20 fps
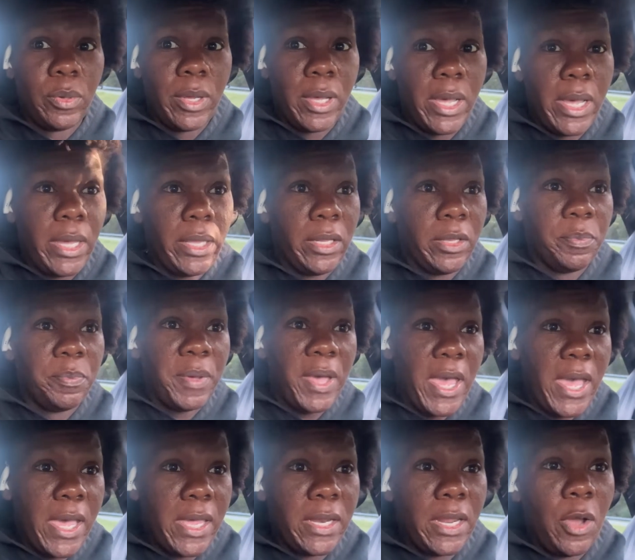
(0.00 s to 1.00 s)
I look
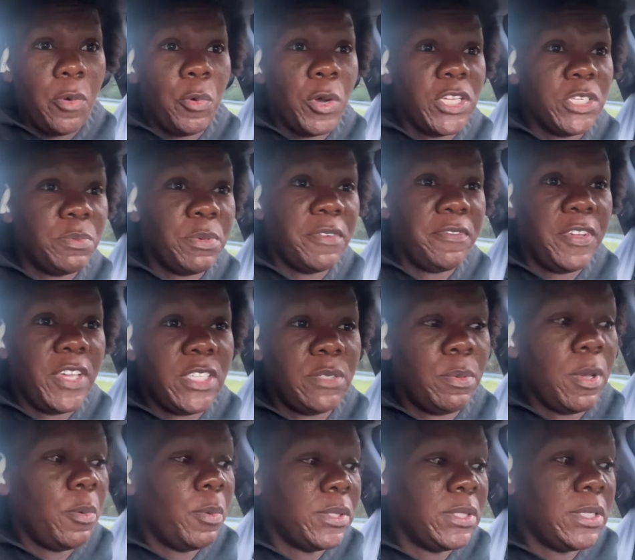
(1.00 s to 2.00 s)
bad. I washed my face,
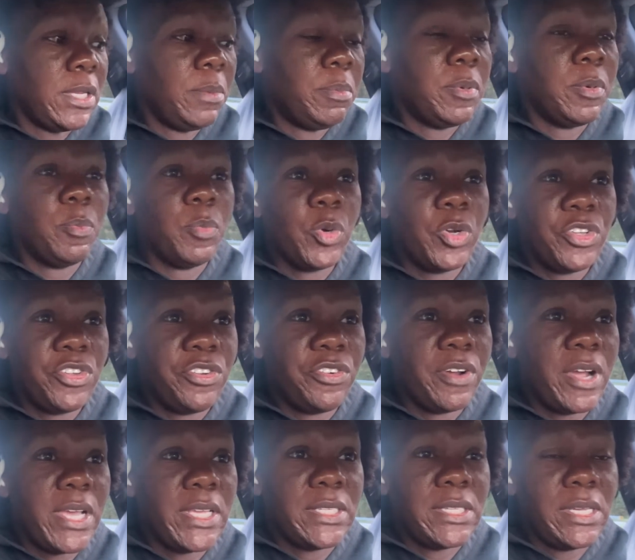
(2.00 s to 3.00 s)
but I wasn't able to
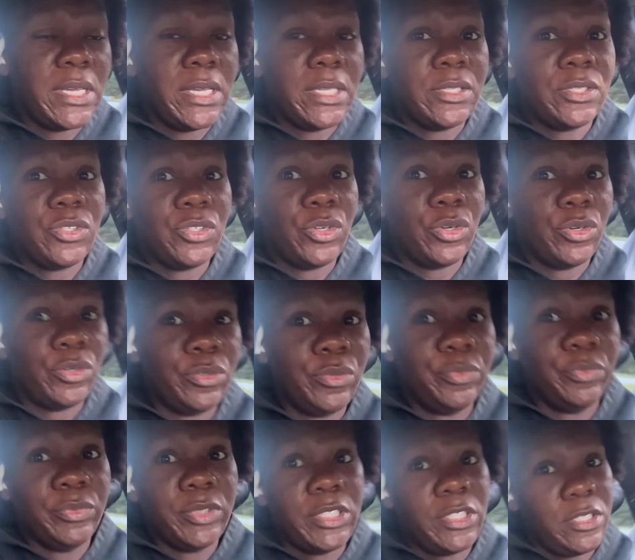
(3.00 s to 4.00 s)
moisturize it. So
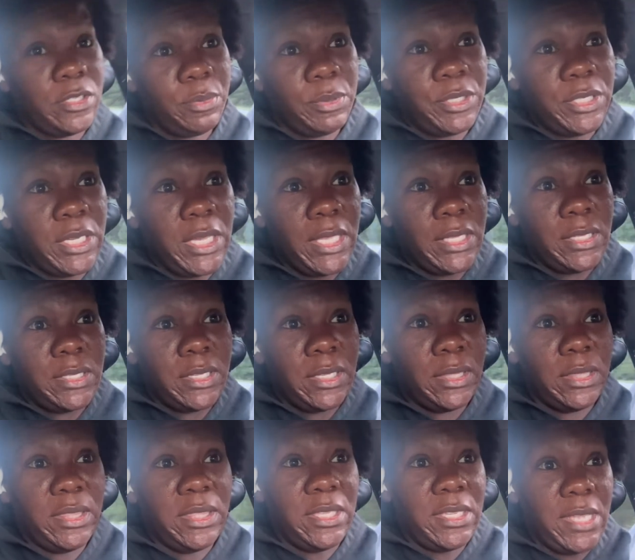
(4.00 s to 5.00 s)
this is what you get
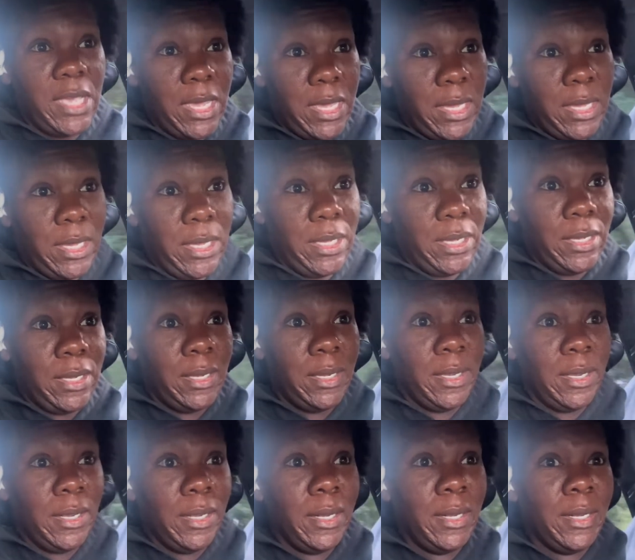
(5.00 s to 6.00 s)
today.
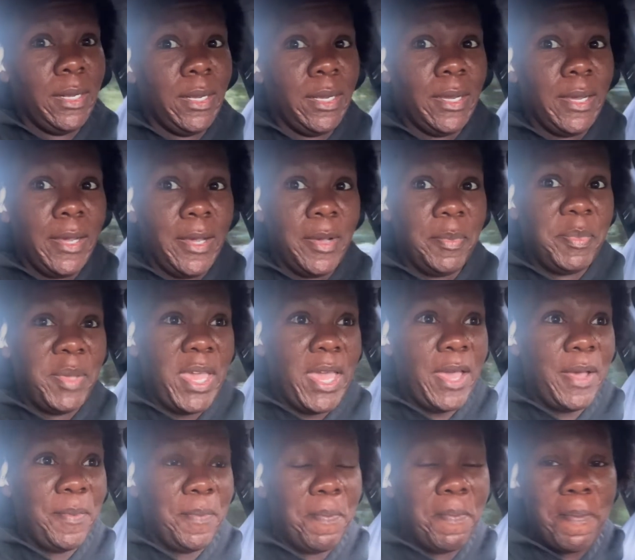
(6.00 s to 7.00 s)
Um, yeah.
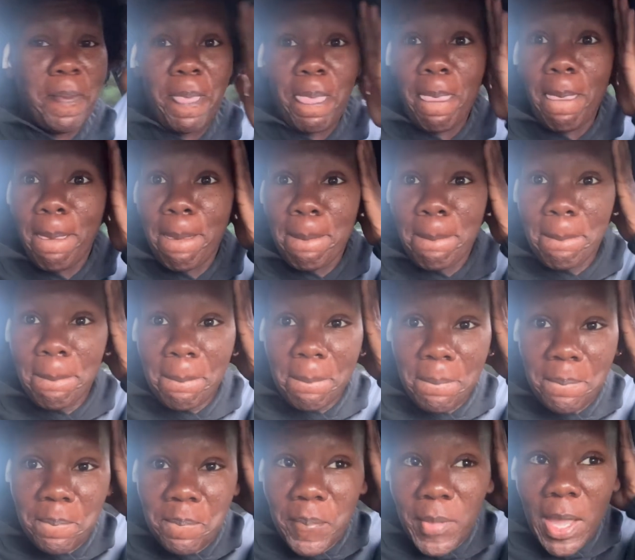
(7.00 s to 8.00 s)

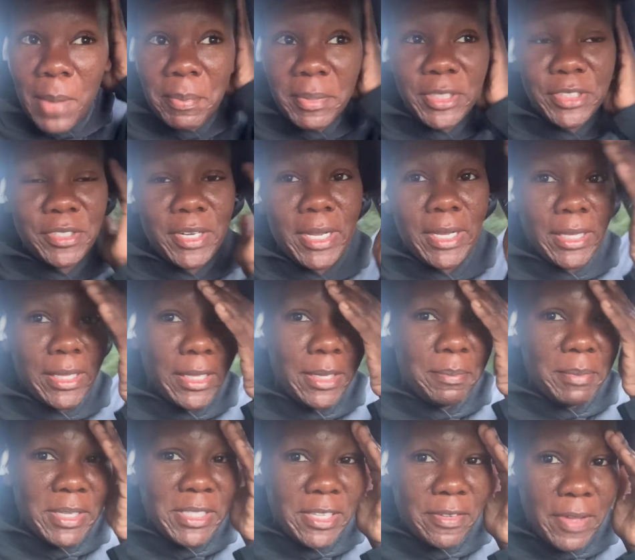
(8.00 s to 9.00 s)
I'm gonna try and clean
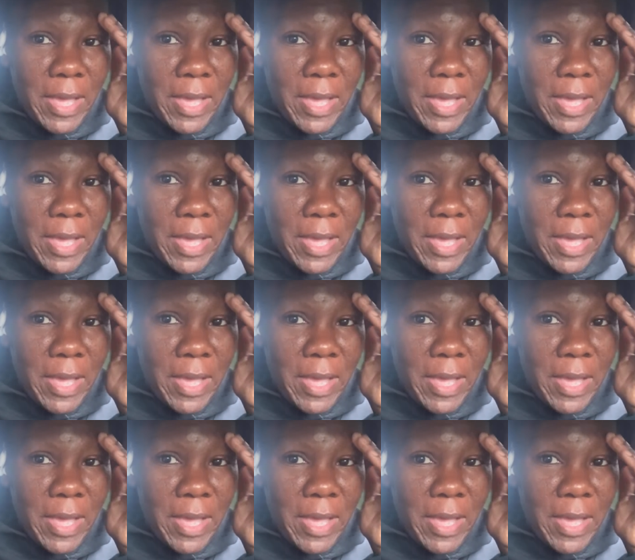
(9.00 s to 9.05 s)
myself.